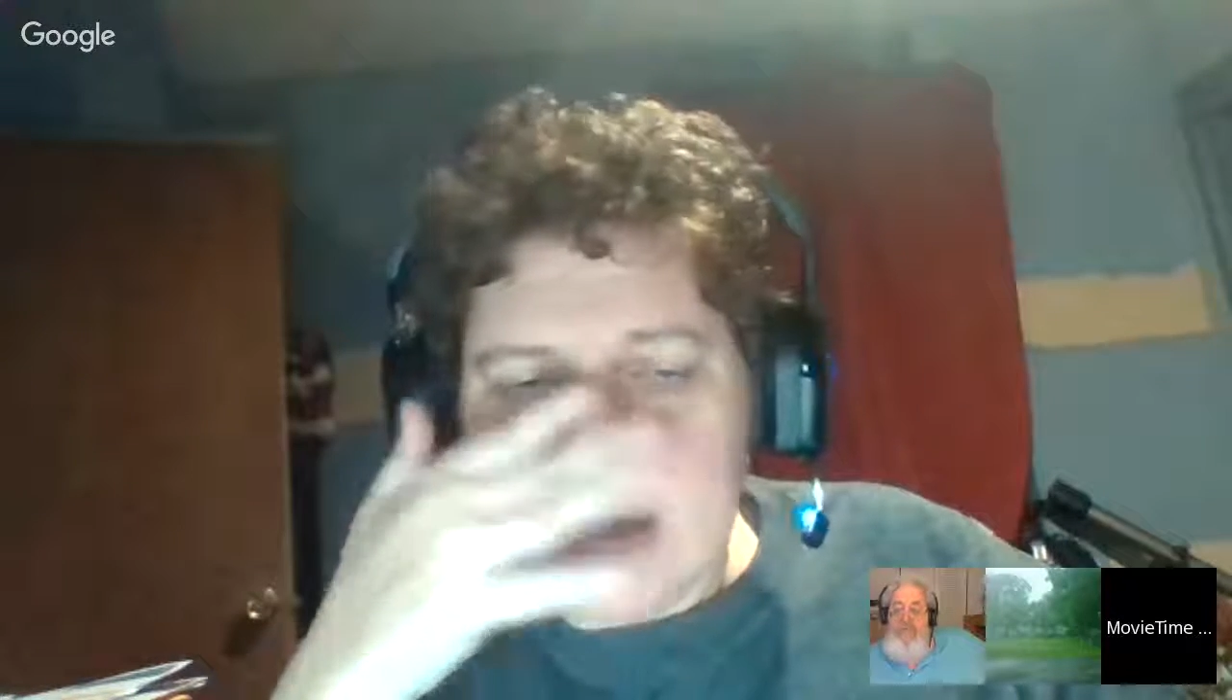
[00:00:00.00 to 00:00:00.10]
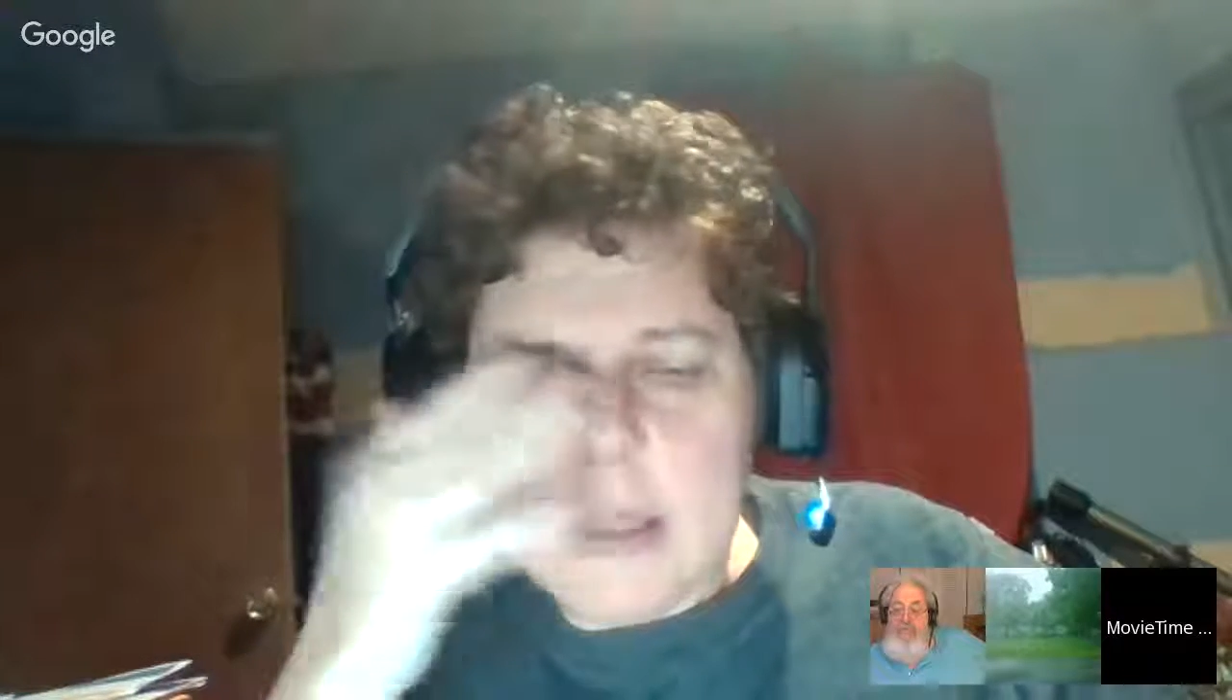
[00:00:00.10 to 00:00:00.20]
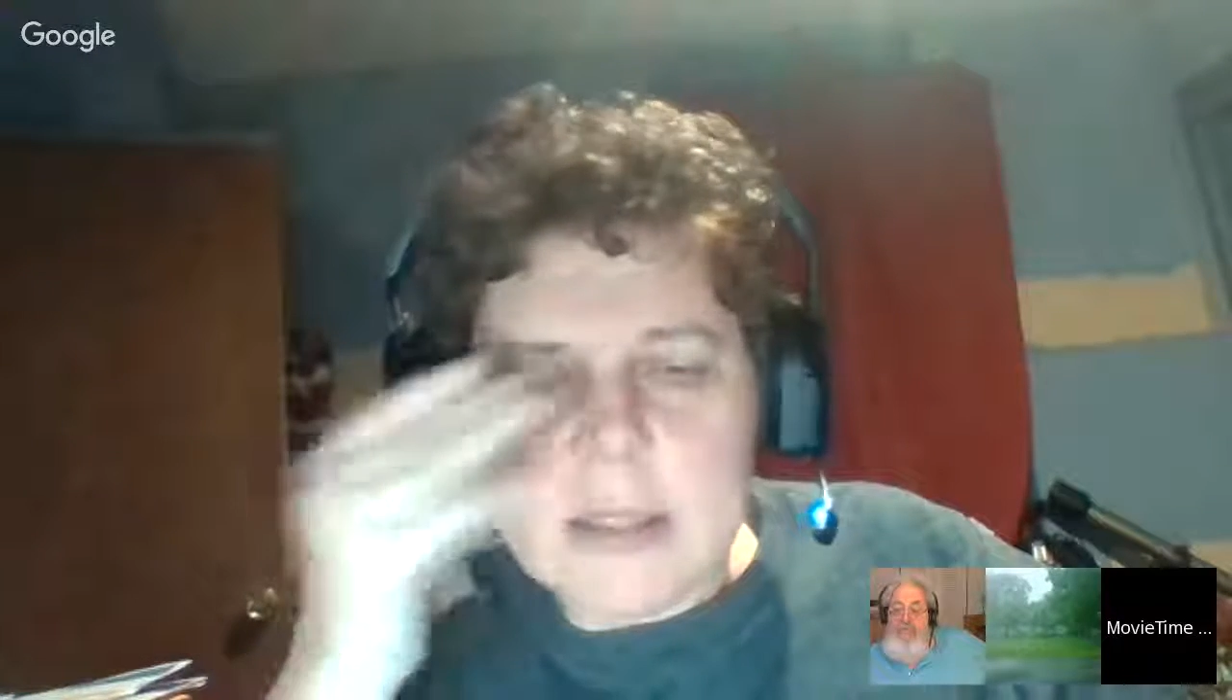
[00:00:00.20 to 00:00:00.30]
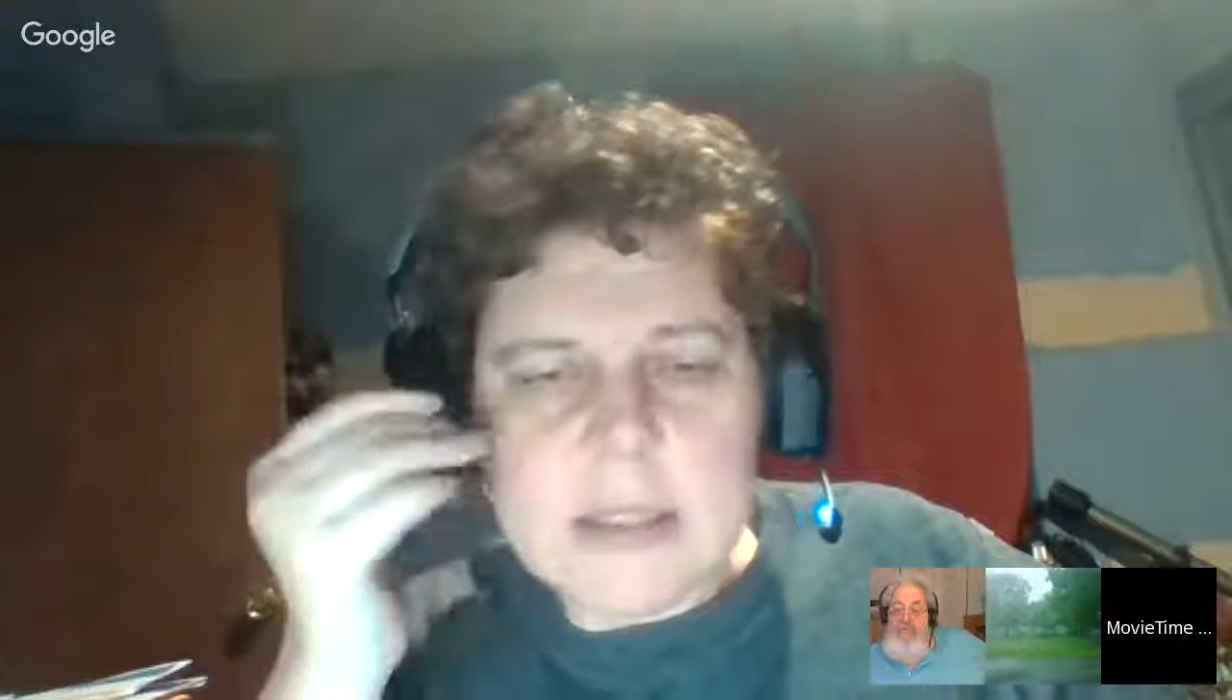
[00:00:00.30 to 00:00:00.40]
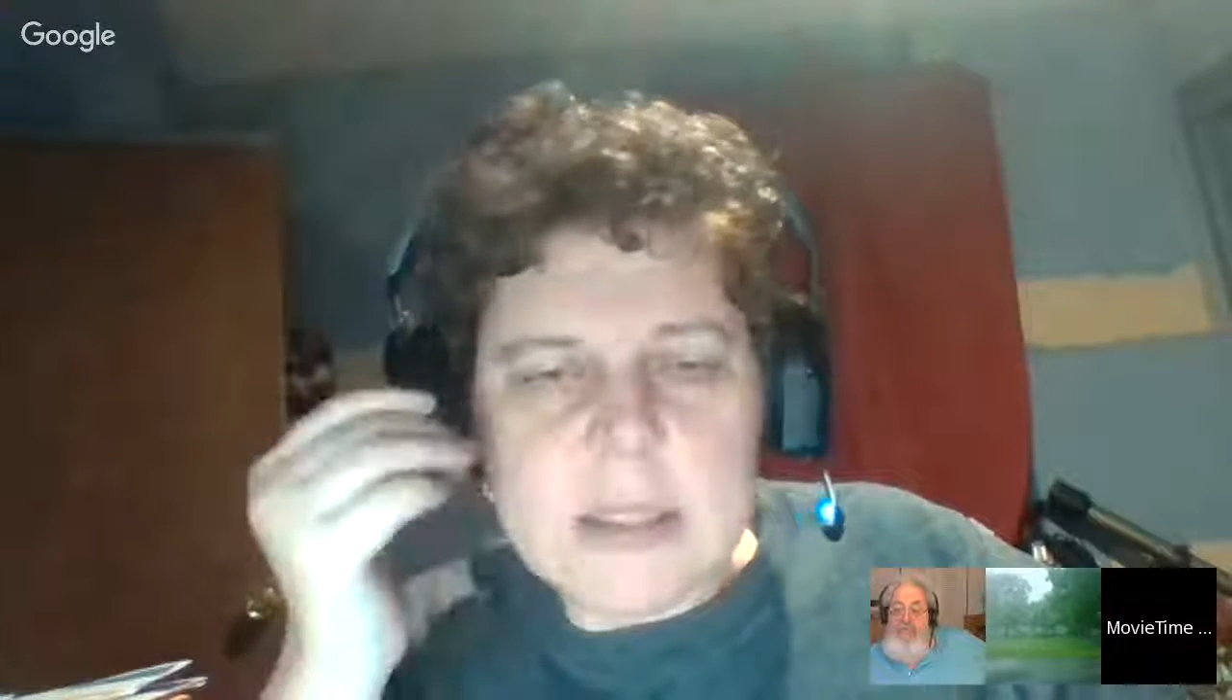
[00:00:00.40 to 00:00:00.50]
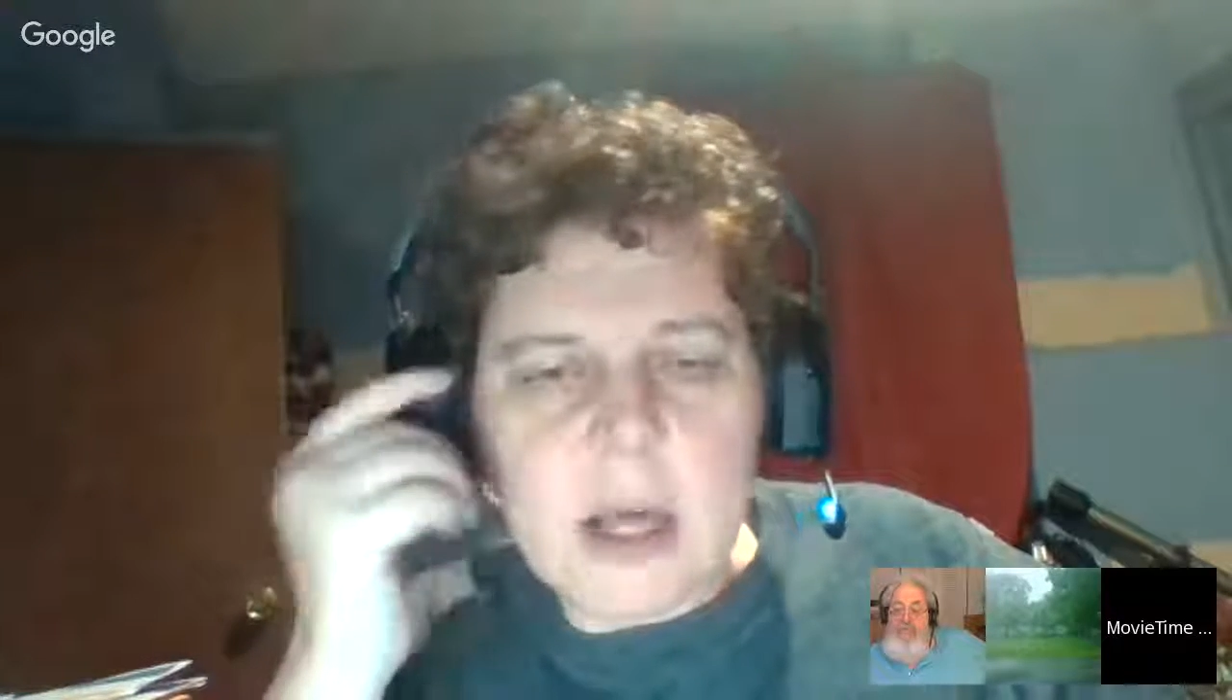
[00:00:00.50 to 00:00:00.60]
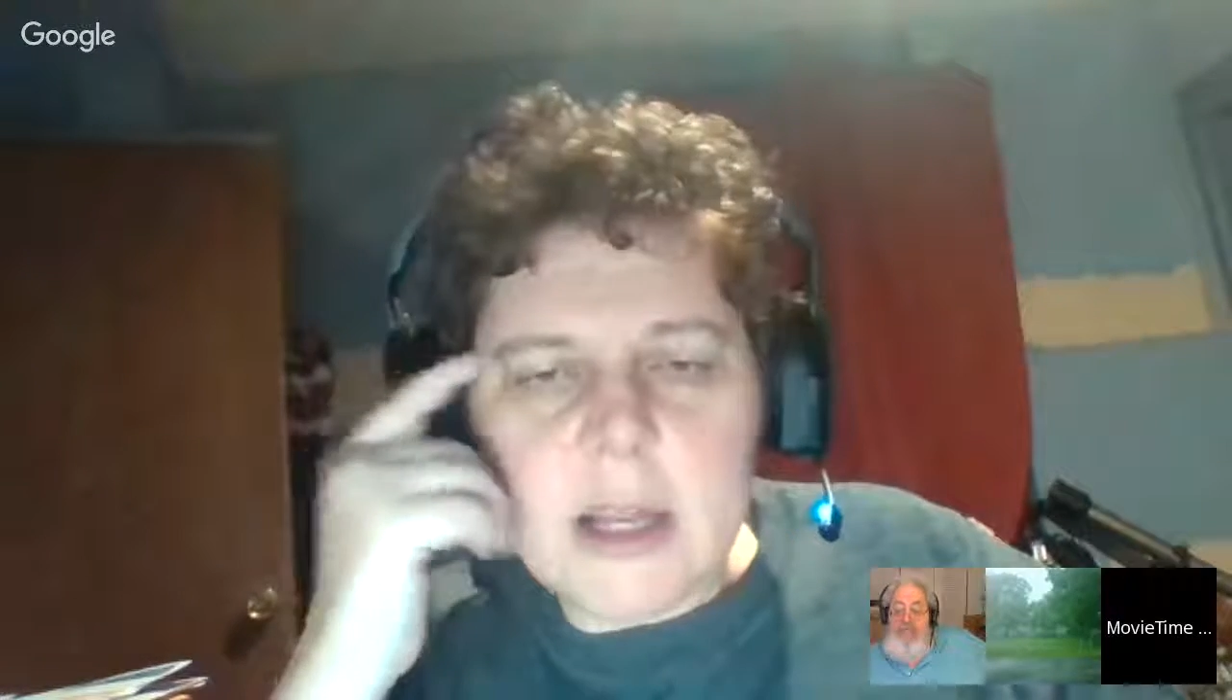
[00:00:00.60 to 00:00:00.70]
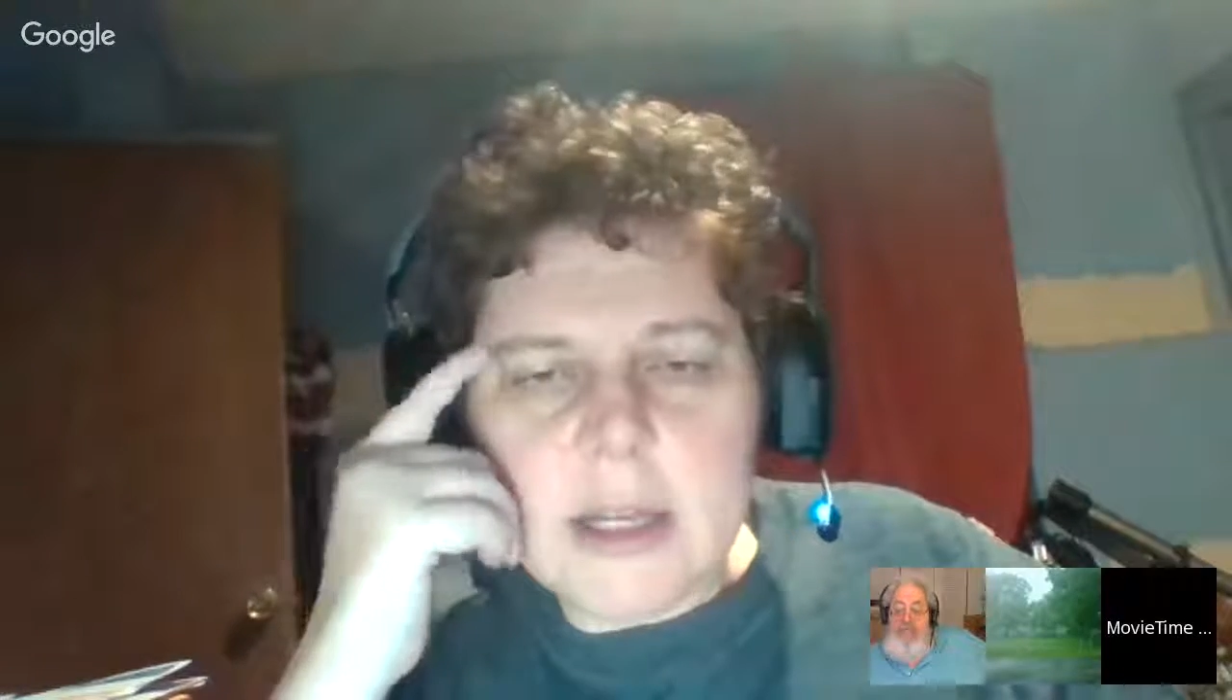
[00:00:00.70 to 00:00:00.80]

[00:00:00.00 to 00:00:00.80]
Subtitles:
because it's not